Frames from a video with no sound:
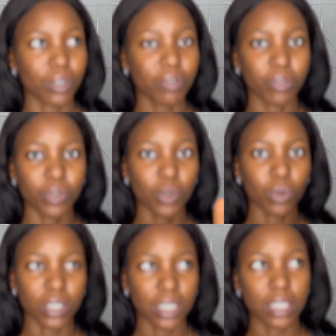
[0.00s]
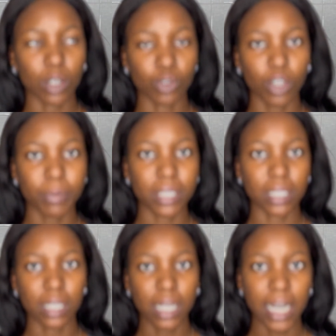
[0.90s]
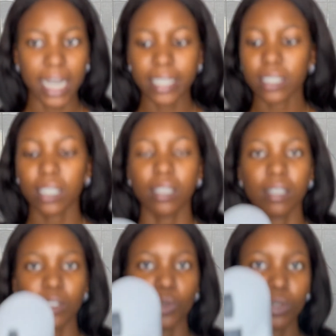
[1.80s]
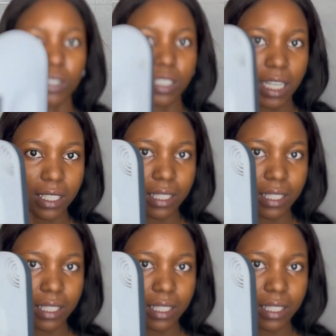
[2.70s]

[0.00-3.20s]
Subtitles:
if you've not watched it, I'll drop it in the card. You'd check it